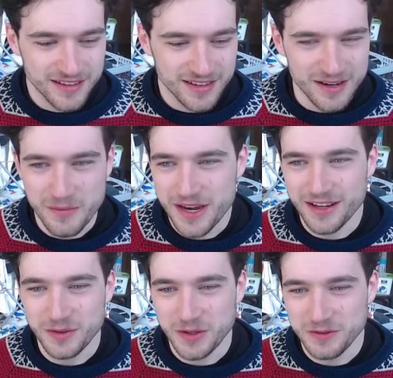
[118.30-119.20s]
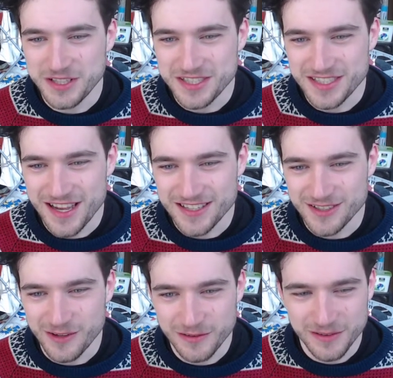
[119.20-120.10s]
In a minute, I'm going to finish this ass
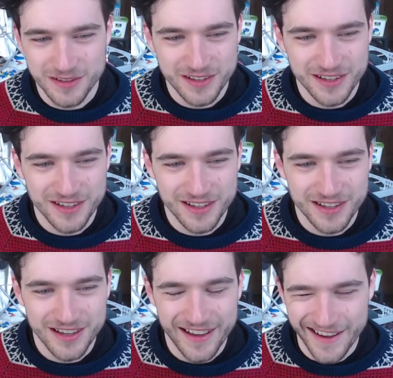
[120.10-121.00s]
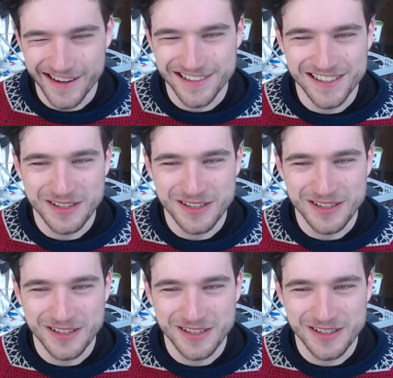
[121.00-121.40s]
off. And you're going to